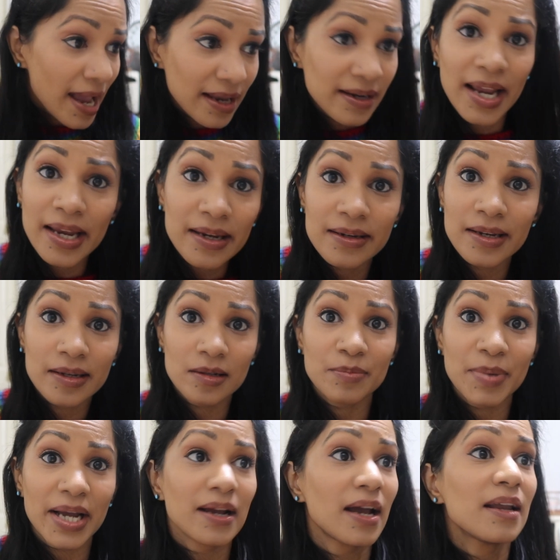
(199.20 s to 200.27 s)
and hate
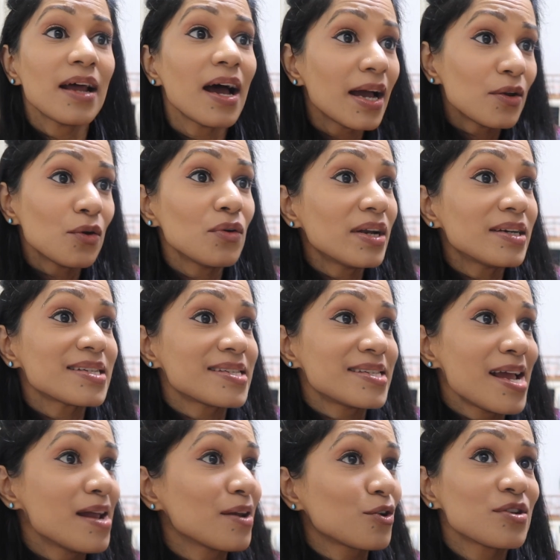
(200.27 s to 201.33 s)
Nickelback. And I don't
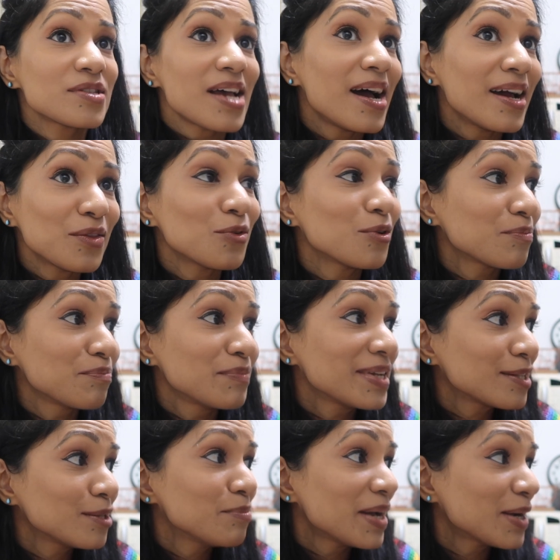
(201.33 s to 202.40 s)
understand, because I thought
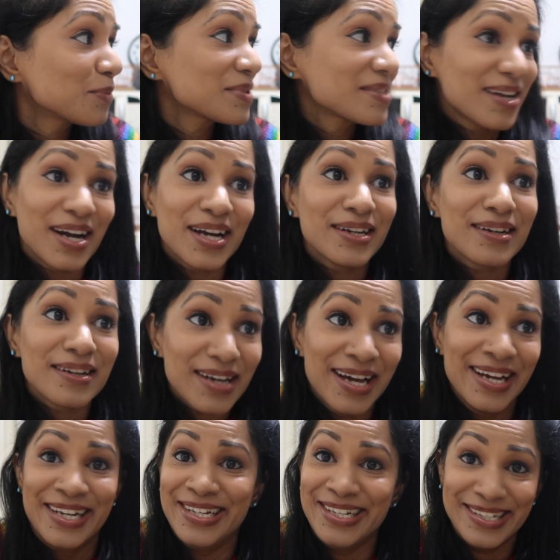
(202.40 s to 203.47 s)
Nickelback was kind of
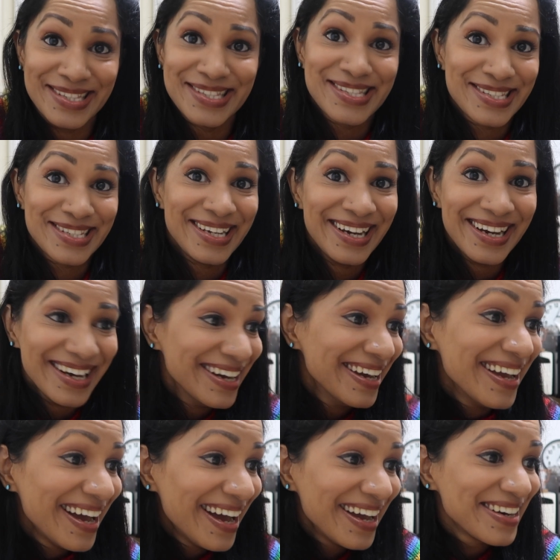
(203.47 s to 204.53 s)
nice.
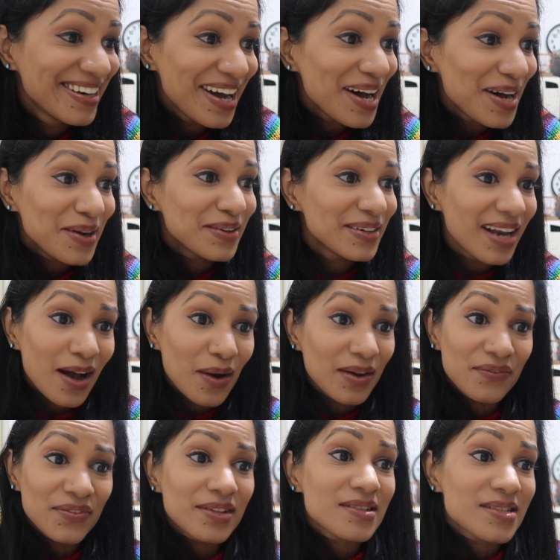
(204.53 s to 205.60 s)
And now, now
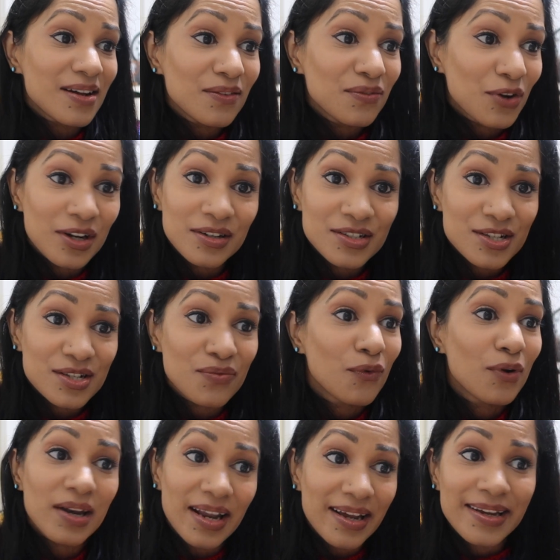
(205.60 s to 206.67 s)
I feel self-conscious
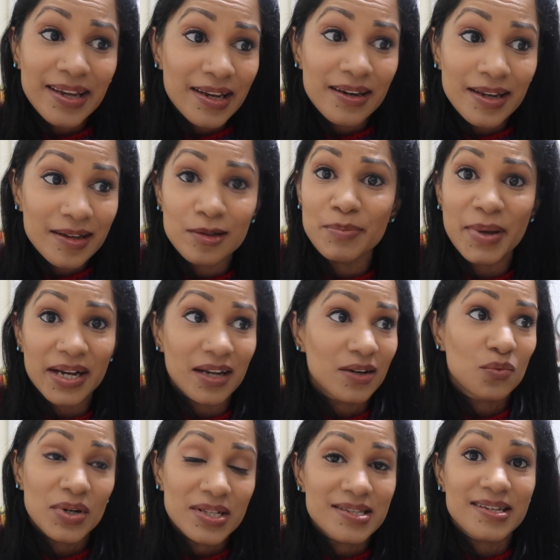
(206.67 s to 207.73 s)
for liking Nickelback at
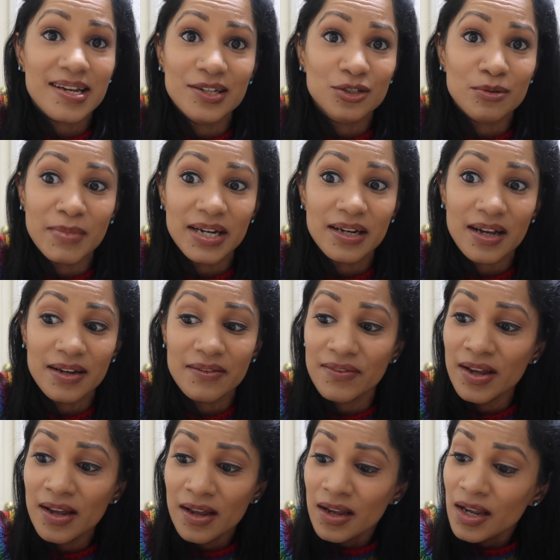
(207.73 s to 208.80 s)
one stage in my life.
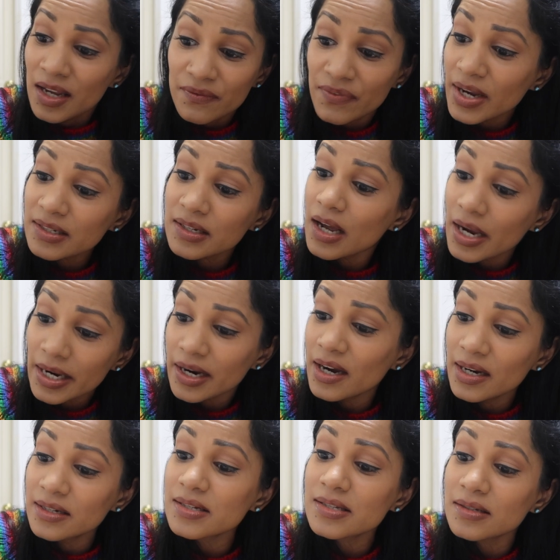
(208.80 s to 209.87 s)
In fact, I kind
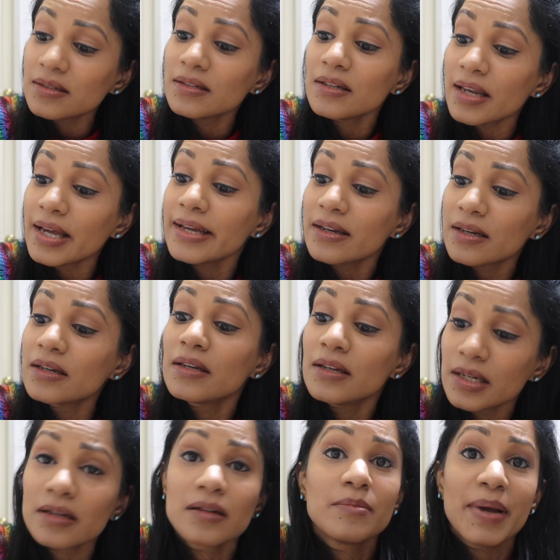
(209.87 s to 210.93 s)
of still like
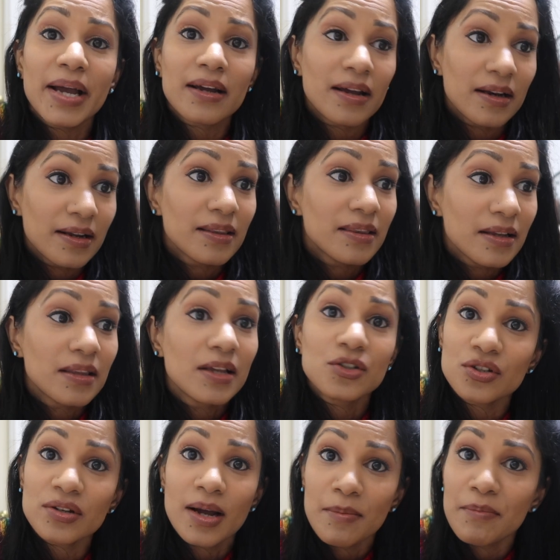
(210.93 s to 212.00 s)
Nickelback and I think they
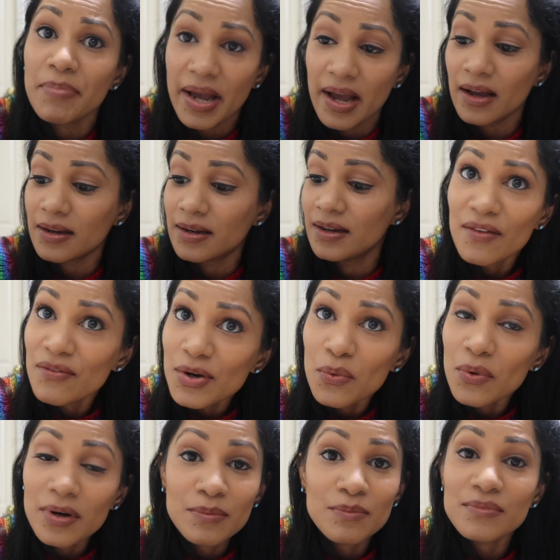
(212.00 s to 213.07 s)
should come back.
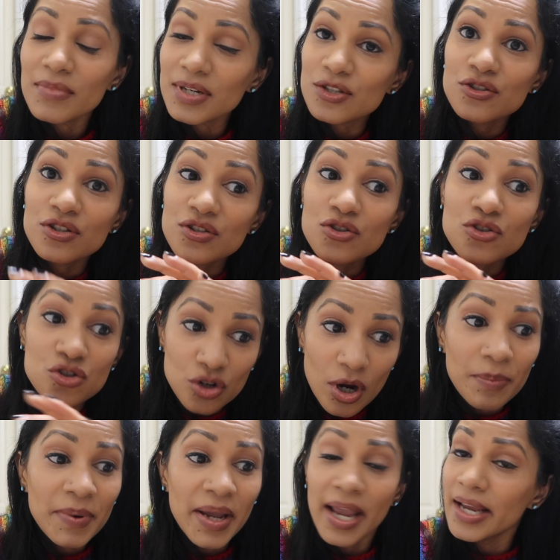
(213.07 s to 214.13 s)
Everyone must just
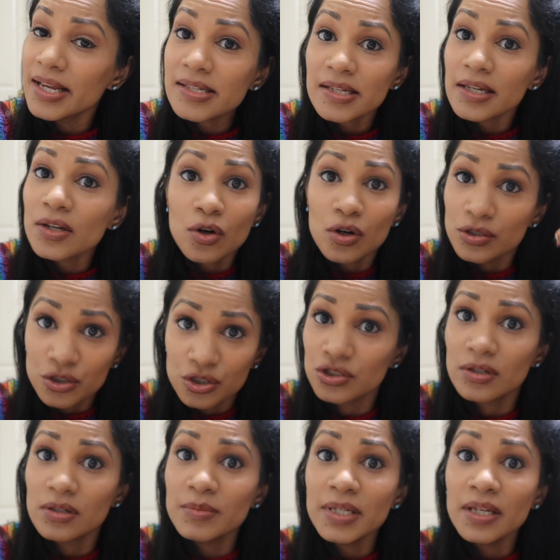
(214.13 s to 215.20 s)
stop hating on
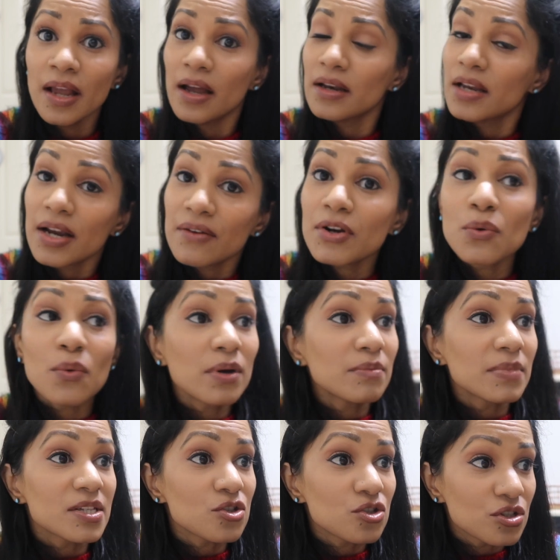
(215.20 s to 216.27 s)
German and everyone
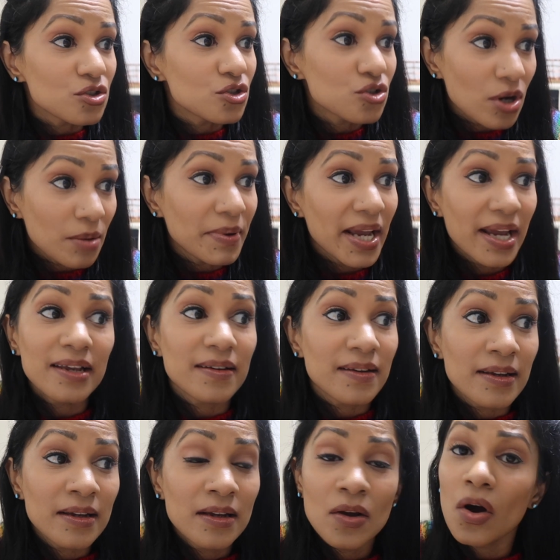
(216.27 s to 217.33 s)
must just stop
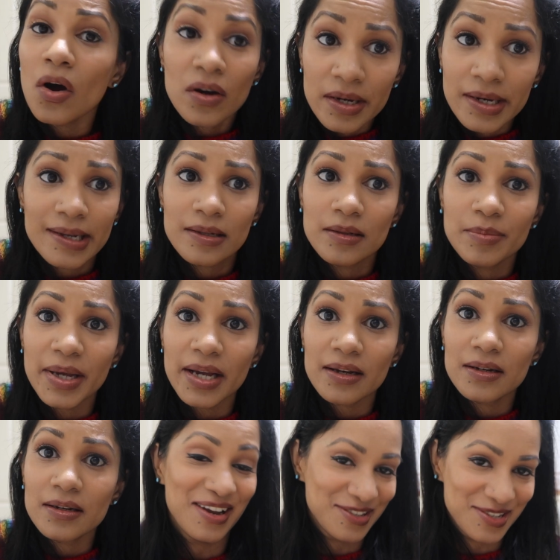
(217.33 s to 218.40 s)
hating on
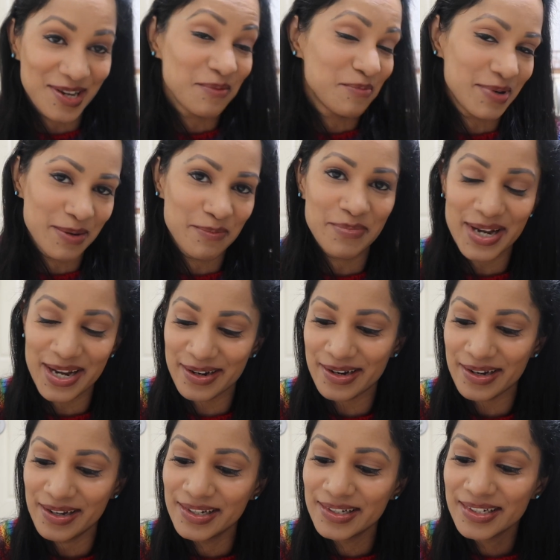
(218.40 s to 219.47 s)
Nickelback. Hashtag bring
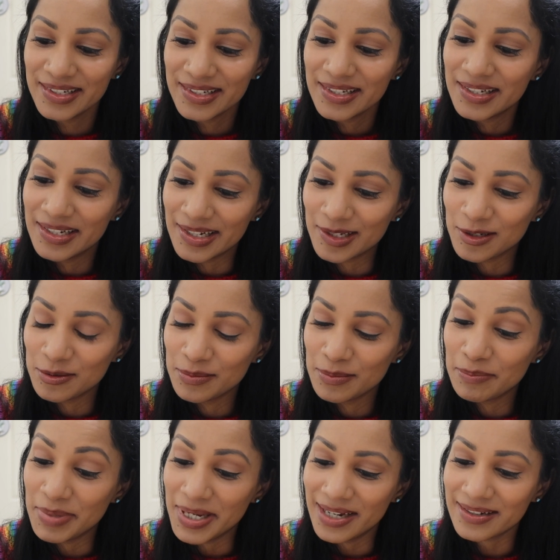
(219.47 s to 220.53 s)
back
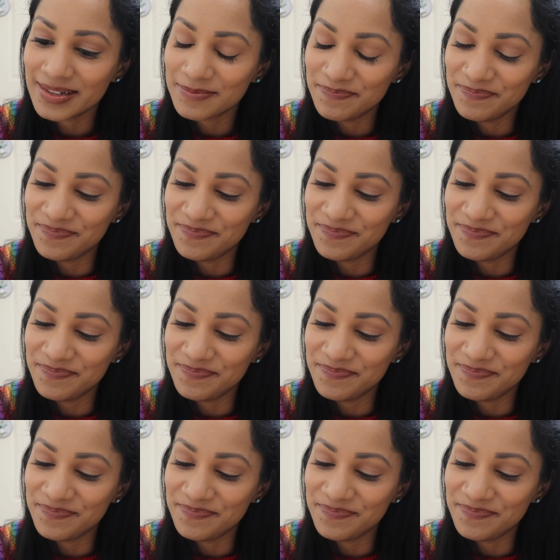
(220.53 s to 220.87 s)
Nickelback.